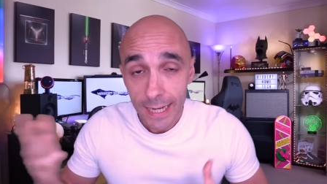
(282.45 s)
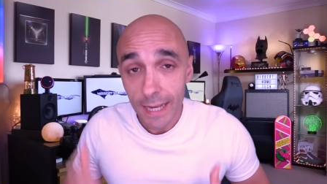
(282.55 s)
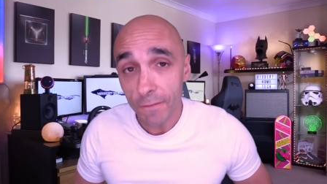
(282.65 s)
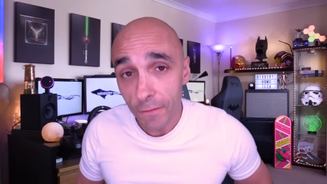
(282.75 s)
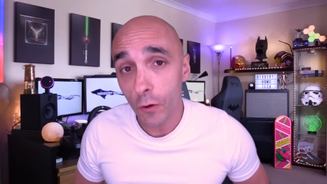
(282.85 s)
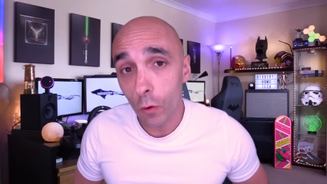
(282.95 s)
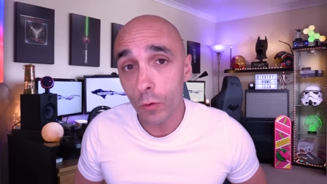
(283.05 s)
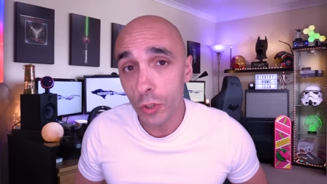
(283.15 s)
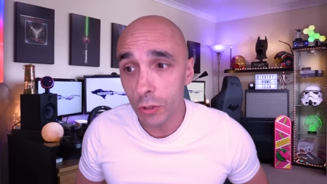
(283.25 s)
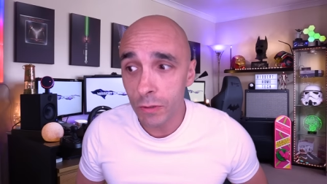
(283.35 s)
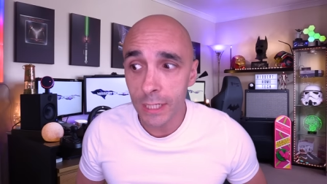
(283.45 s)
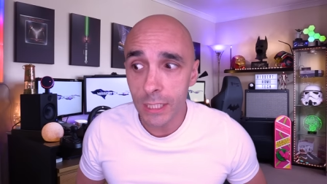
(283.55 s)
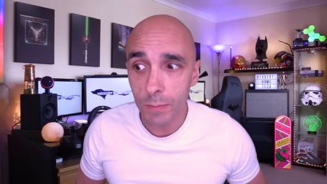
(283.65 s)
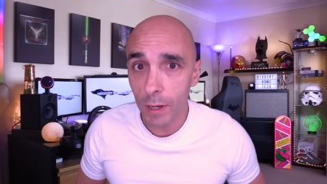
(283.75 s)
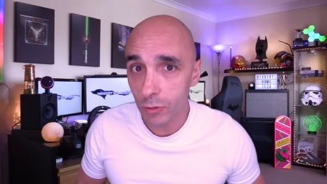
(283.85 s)
If of course you need
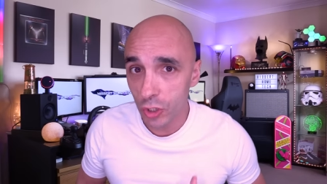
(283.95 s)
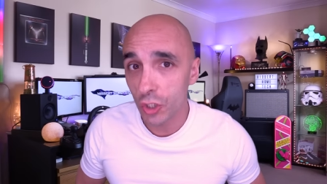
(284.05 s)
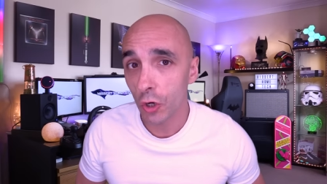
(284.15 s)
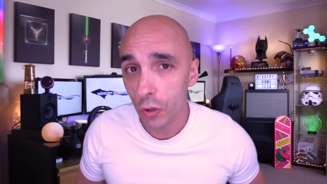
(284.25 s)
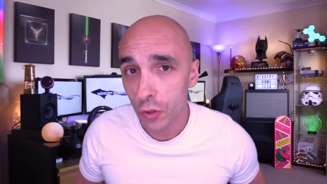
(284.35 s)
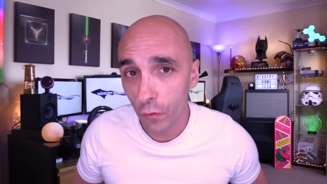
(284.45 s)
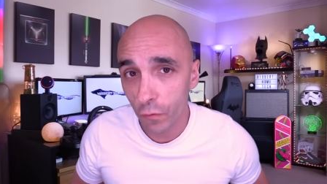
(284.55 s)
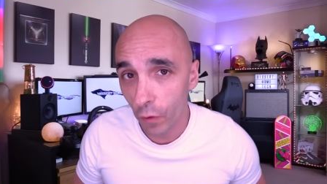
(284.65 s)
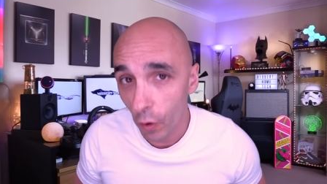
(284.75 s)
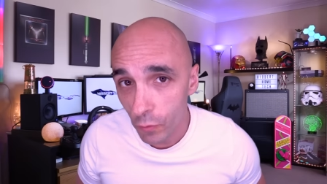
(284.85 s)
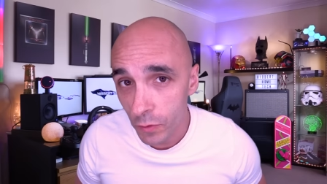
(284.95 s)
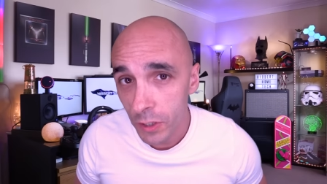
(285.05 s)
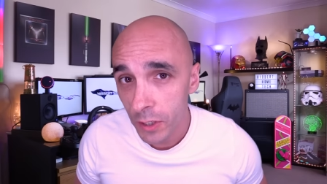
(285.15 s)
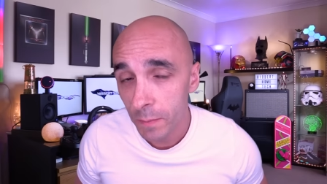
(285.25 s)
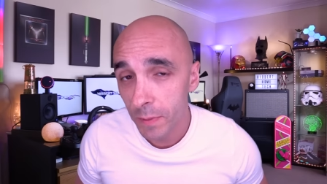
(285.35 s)
to be able to charge your
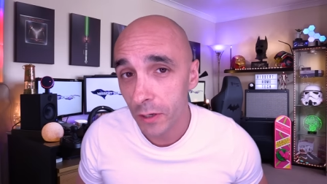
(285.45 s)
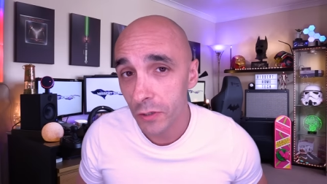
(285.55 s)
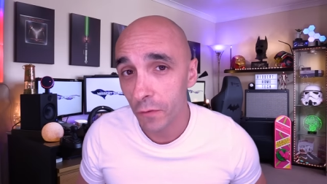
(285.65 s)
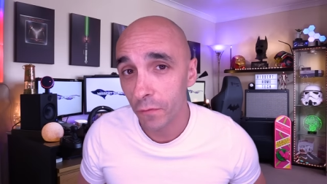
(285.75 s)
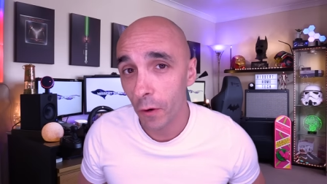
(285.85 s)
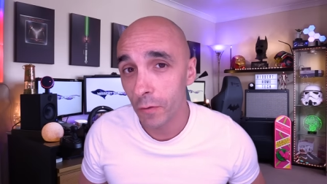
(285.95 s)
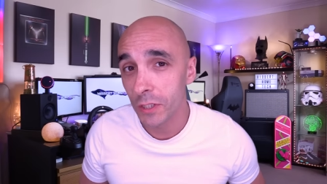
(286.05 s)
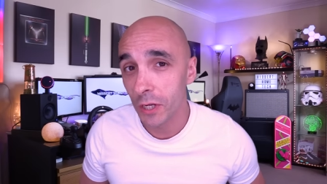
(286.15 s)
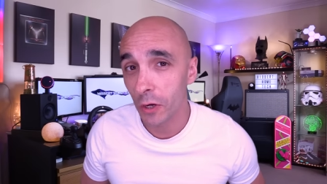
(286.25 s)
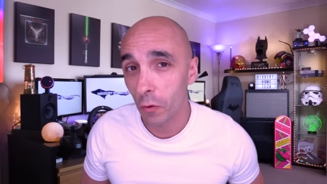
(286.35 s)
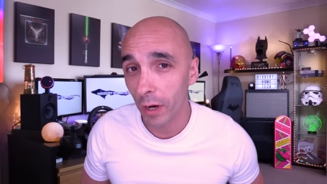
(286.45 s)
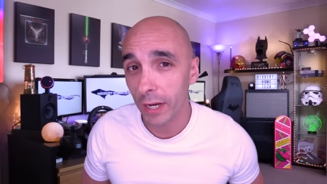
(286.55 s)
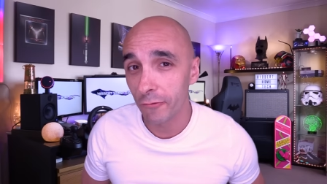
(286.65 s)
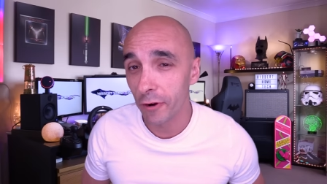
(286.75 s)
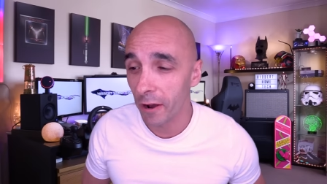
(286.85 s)
phone, because your phone is going to
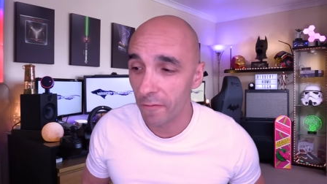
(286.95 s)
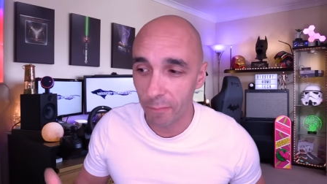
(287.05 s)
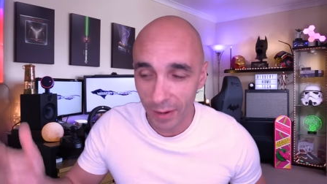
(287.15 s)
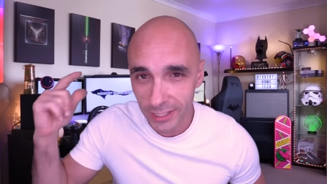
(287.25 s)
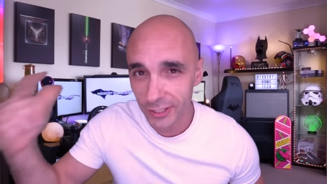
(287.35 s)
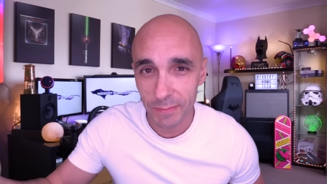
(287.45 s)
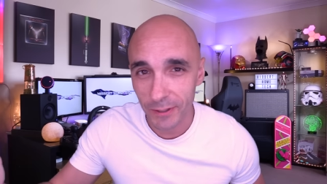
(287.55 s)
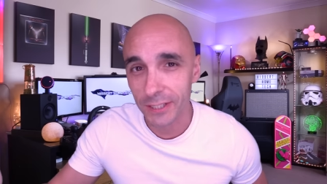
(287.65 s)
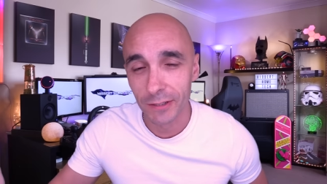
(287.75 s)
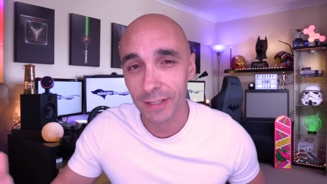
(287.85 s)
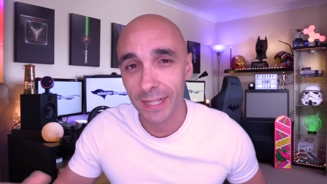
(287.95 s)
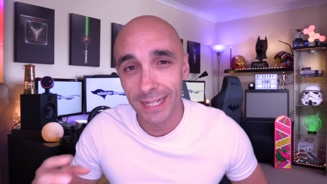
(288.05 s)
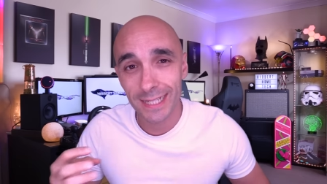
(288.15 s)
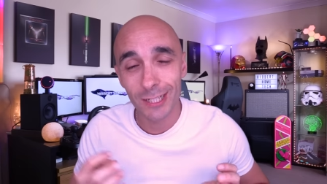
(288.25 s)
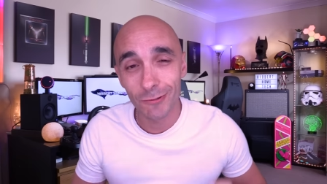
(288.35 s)
quickly run out of battery by doing
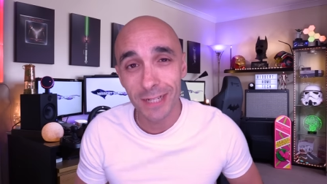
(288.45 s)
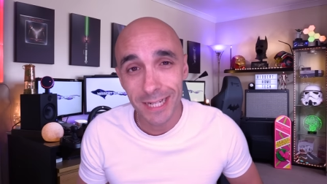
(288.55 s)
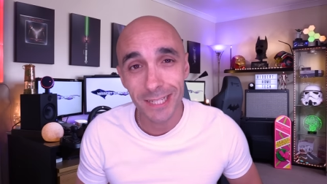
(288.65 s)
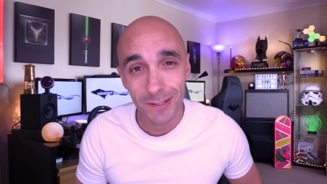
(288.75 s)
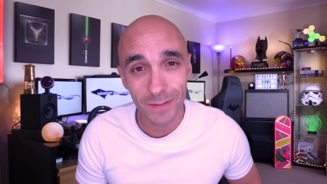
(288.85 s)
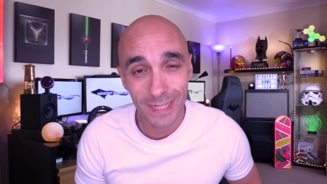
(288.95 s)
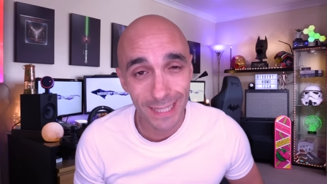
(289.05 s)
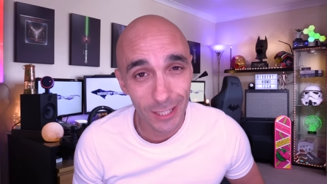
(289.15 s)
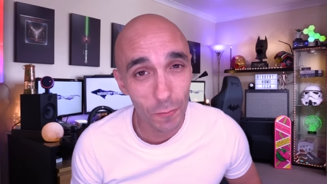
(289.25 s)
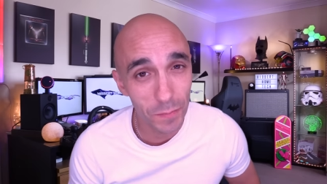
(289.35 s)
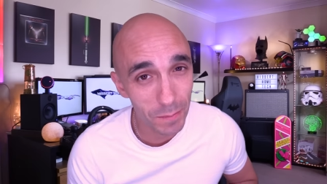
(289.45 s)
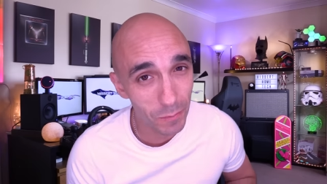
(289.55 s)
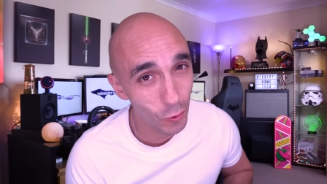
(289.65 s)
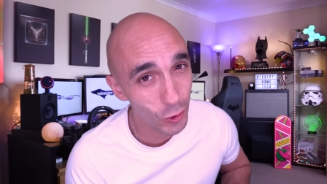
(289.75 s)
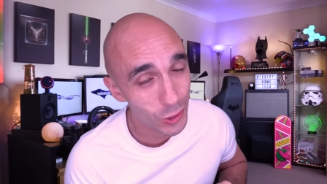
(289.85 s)
that, you'll need something a little bit
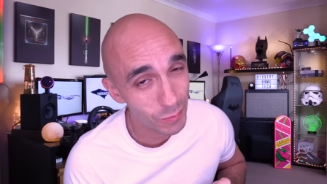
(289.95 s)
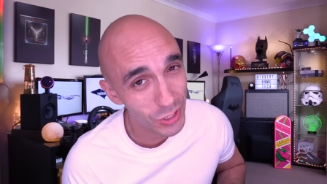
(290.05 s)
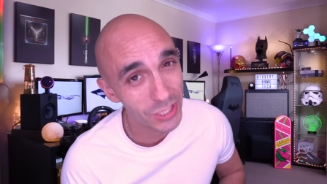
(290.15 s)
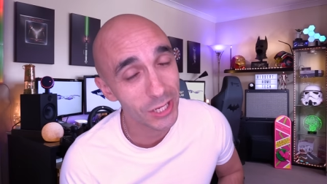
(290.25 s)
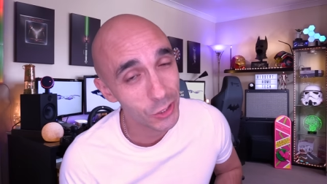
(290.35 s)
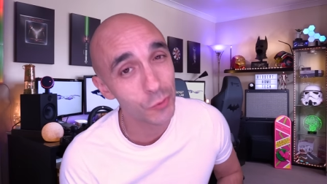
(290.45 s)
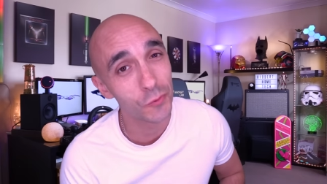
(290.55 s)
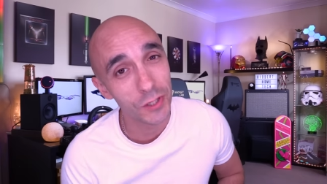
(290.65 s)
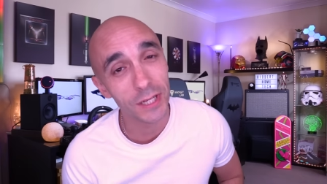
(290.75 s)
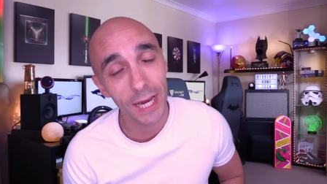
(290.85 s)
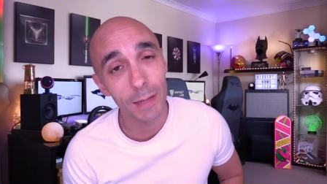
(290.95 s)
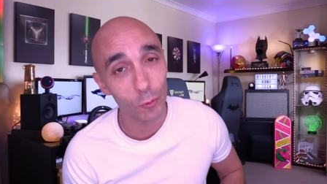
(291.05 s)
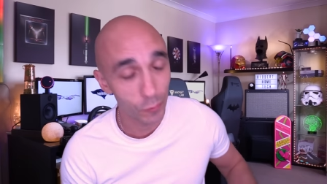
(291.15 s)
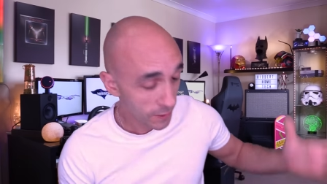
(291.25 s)
more substantial than a cable.